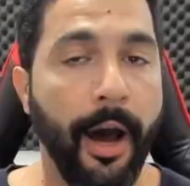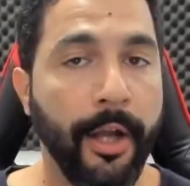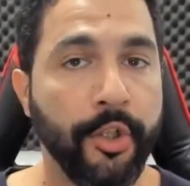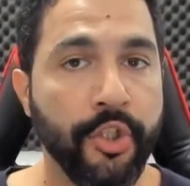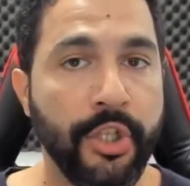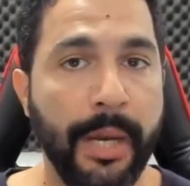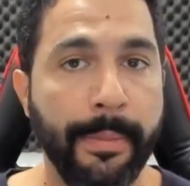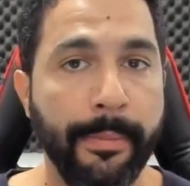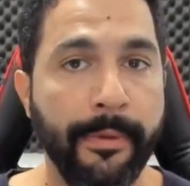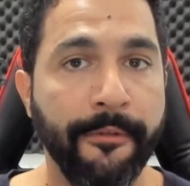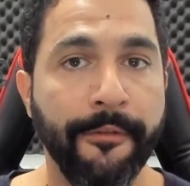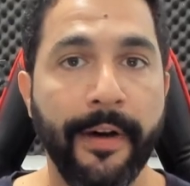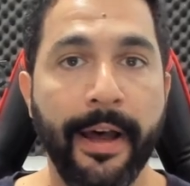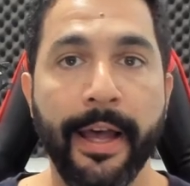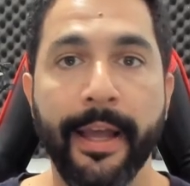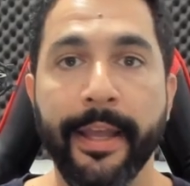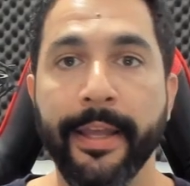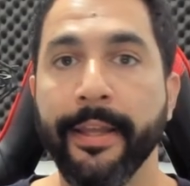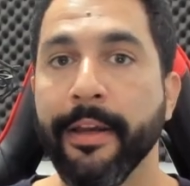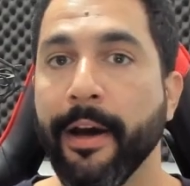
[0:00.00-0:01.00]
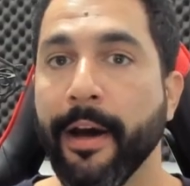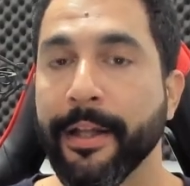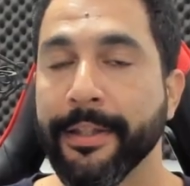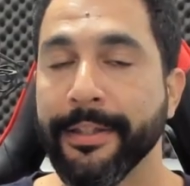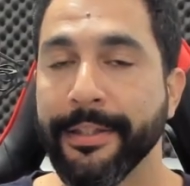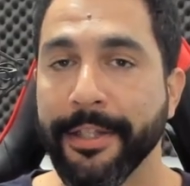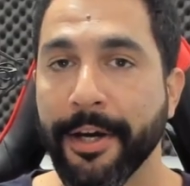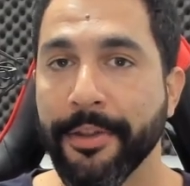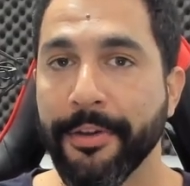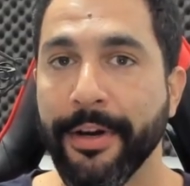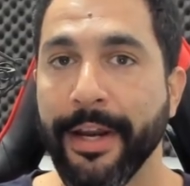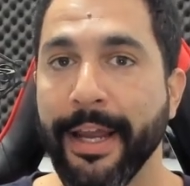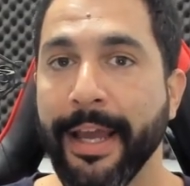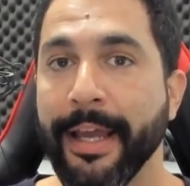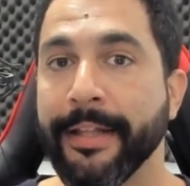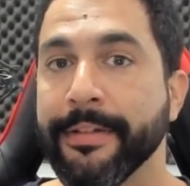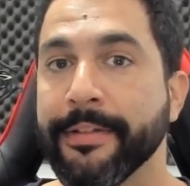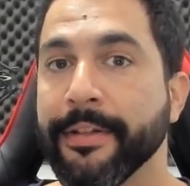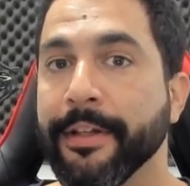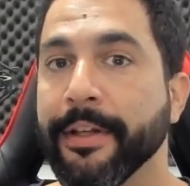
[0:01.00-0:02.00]
On Shopify, on the other
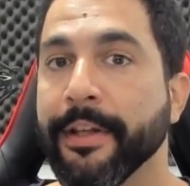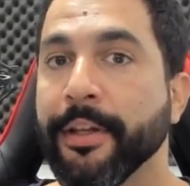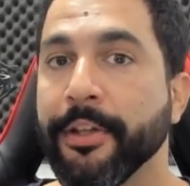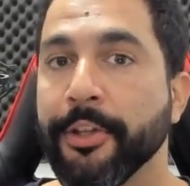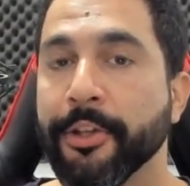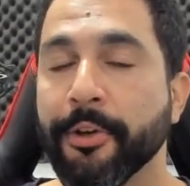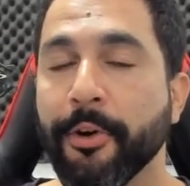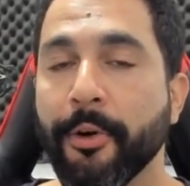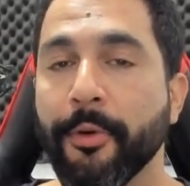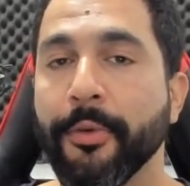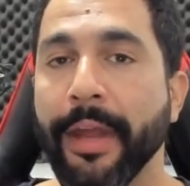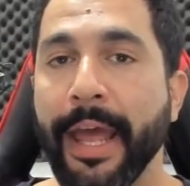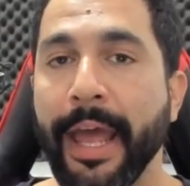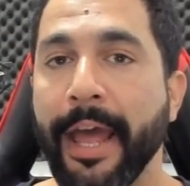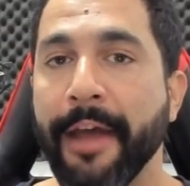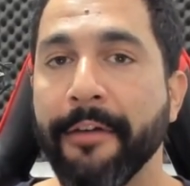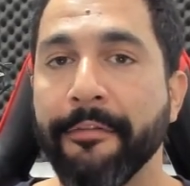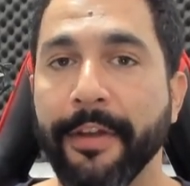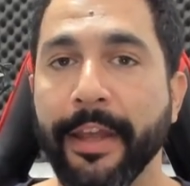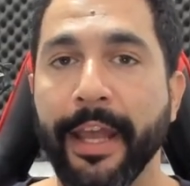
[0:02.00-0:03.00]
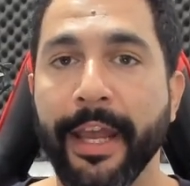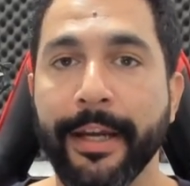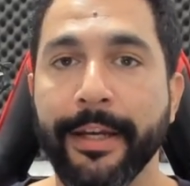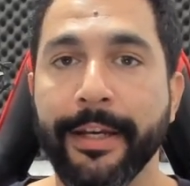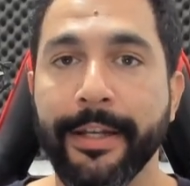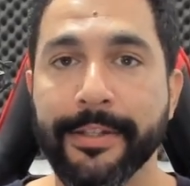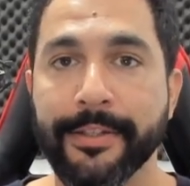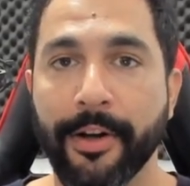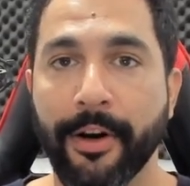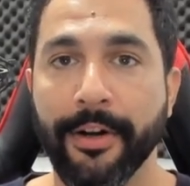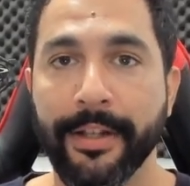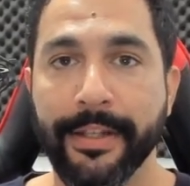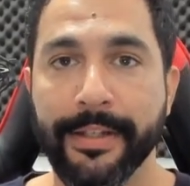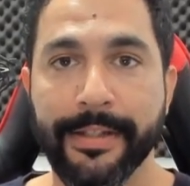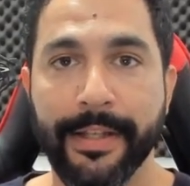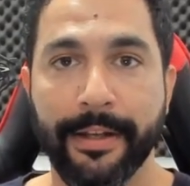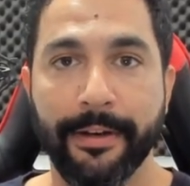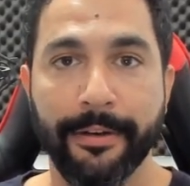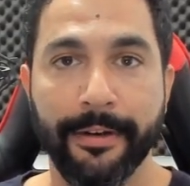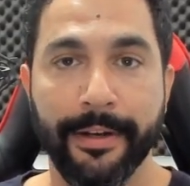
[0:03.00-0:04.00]
hand, you don't have any starting
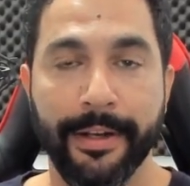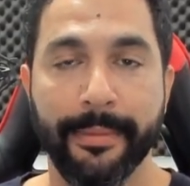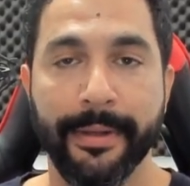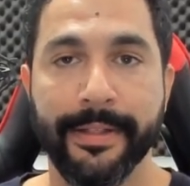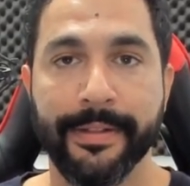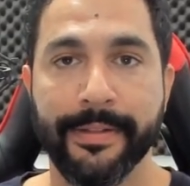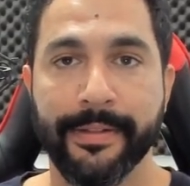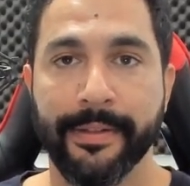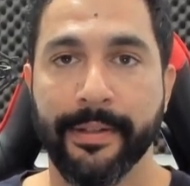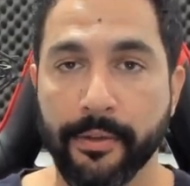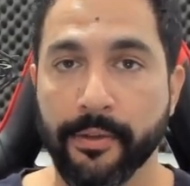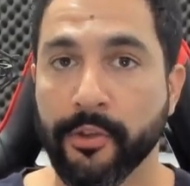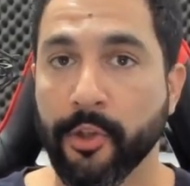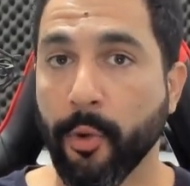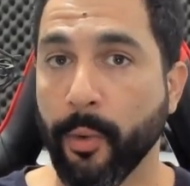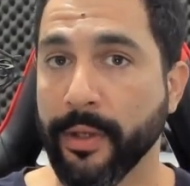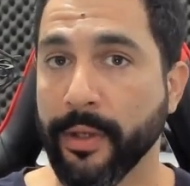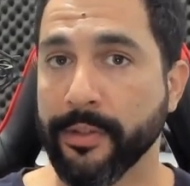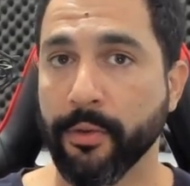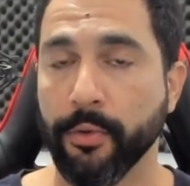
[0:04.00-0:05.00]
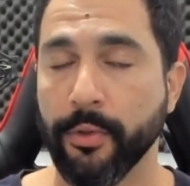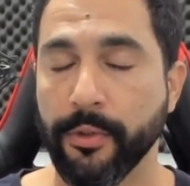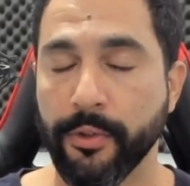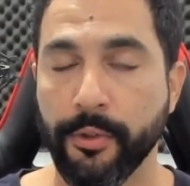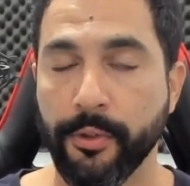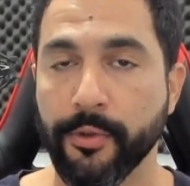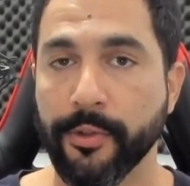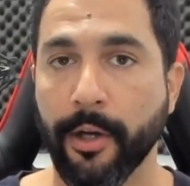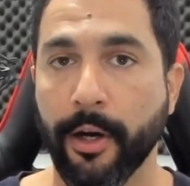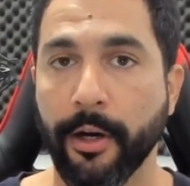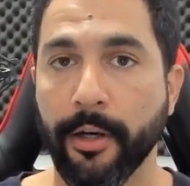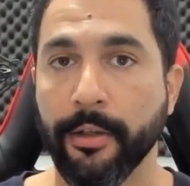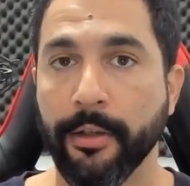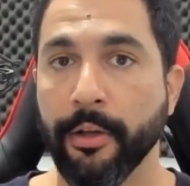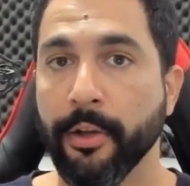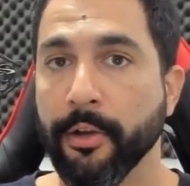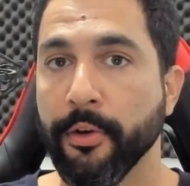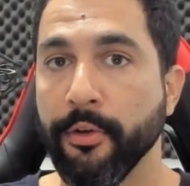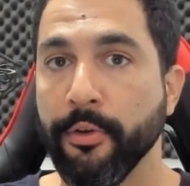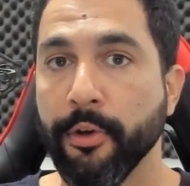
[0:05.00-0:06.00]
seller limits. So as soon as you
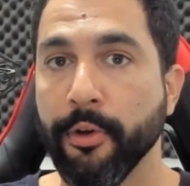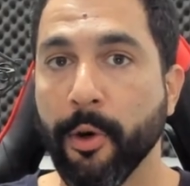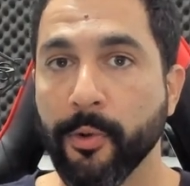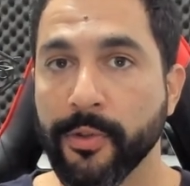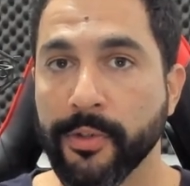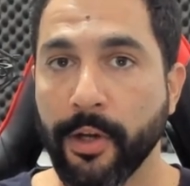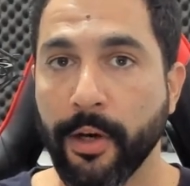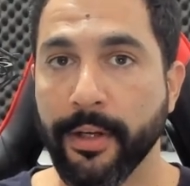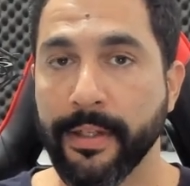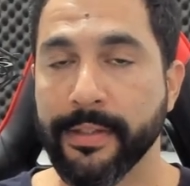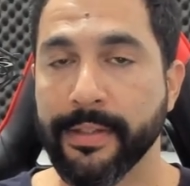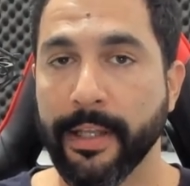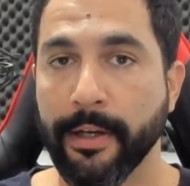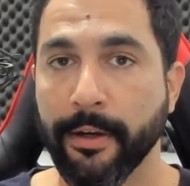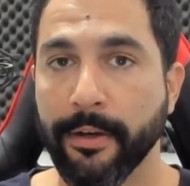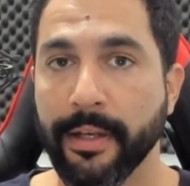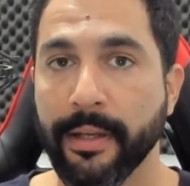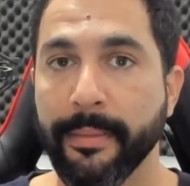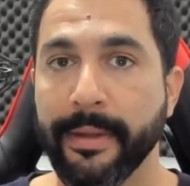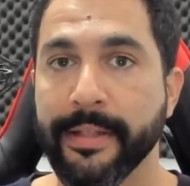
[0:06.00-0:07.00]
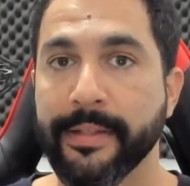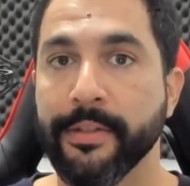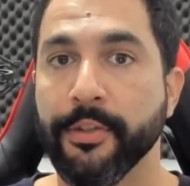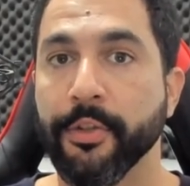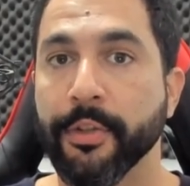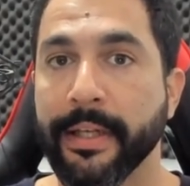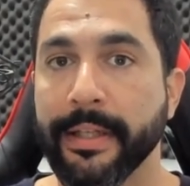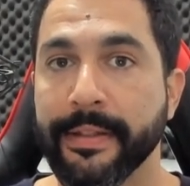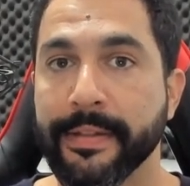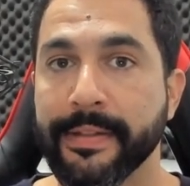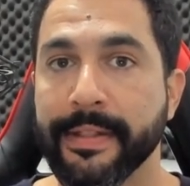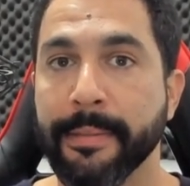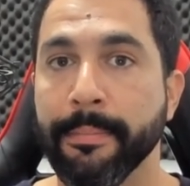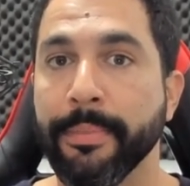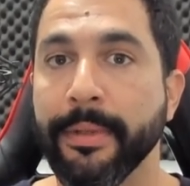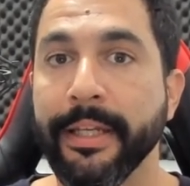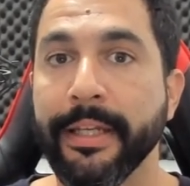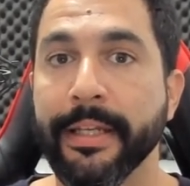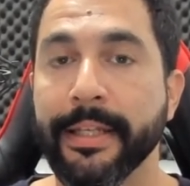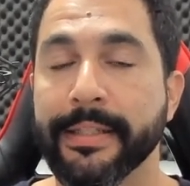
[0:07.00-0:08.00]
start, no starting seller limits, you can
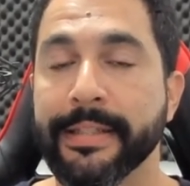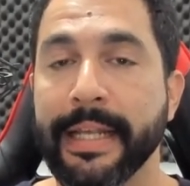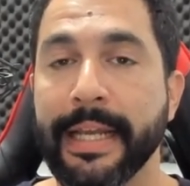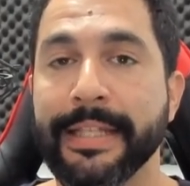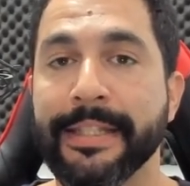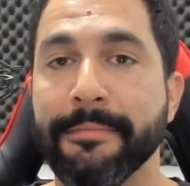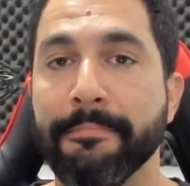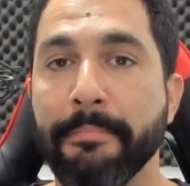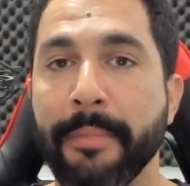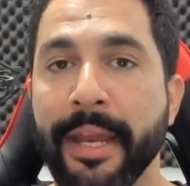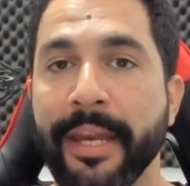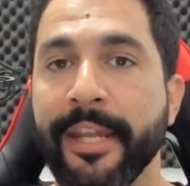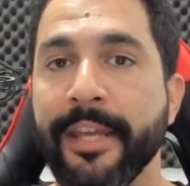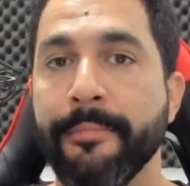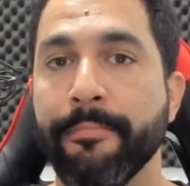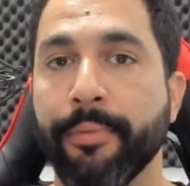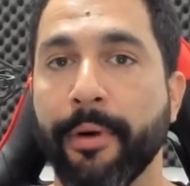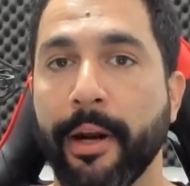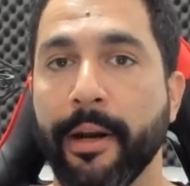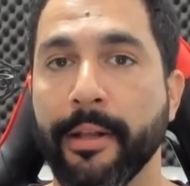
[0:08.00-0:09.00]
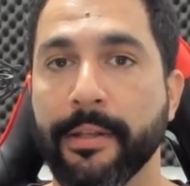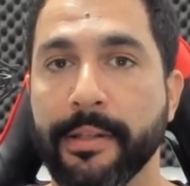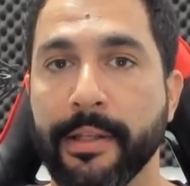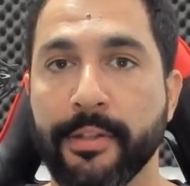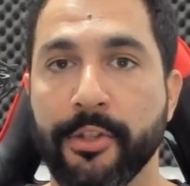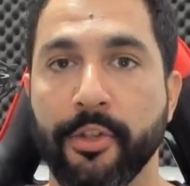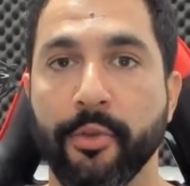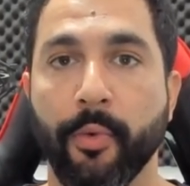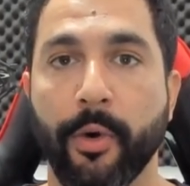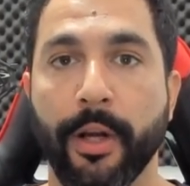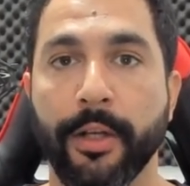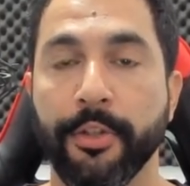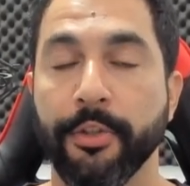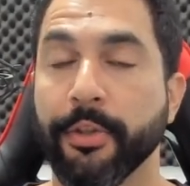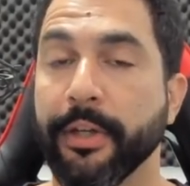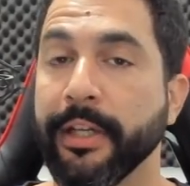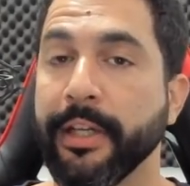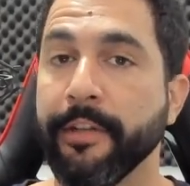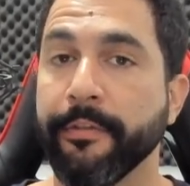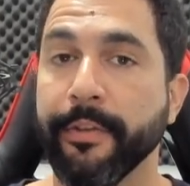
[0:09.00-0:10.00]
simply list as many products as you want.
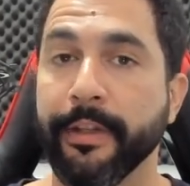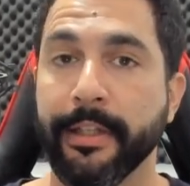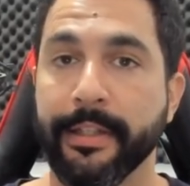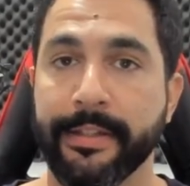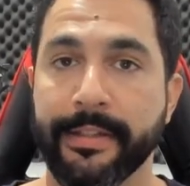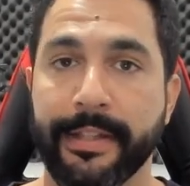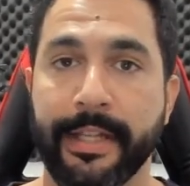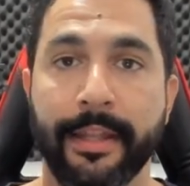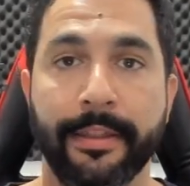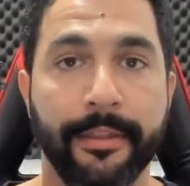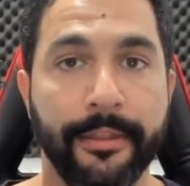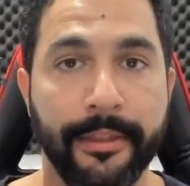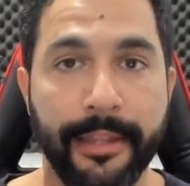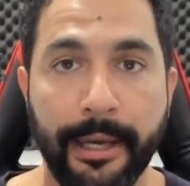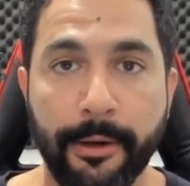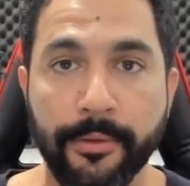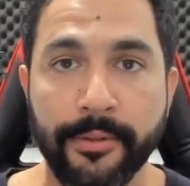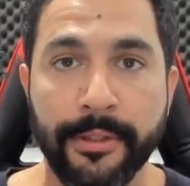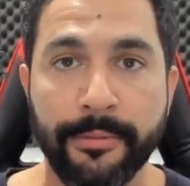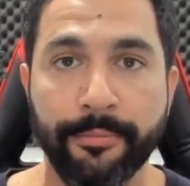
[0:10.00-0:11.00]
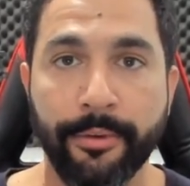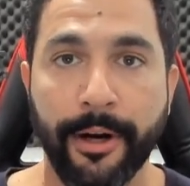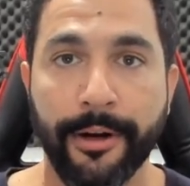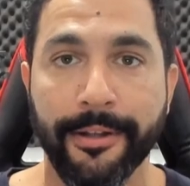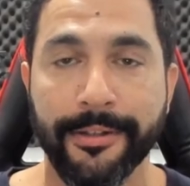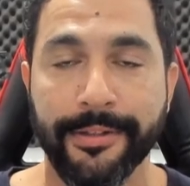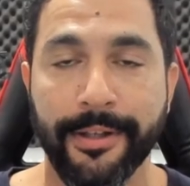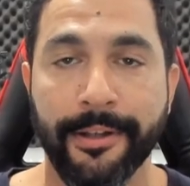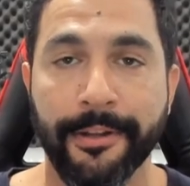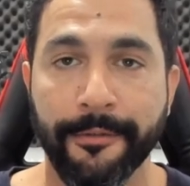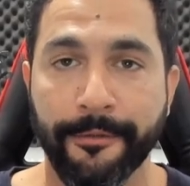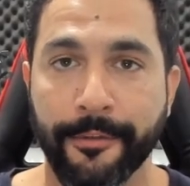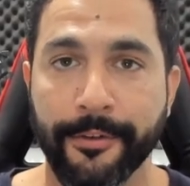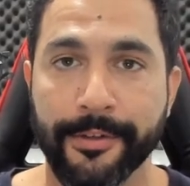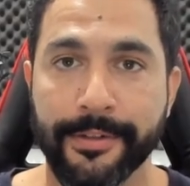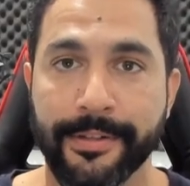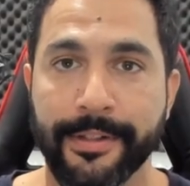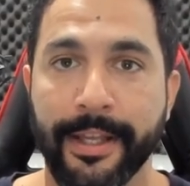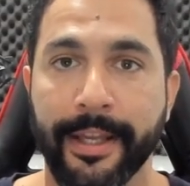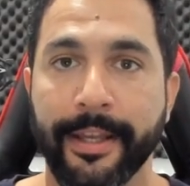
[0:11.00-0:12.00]
You can even list ten thousand products on the
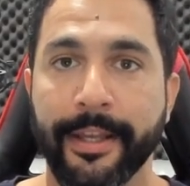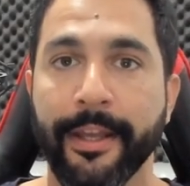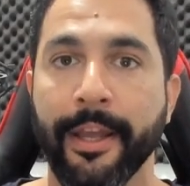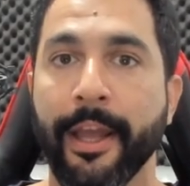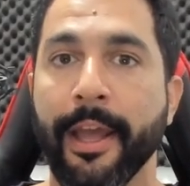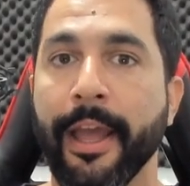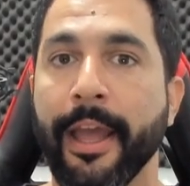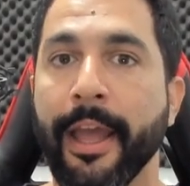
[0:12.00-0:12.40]
first day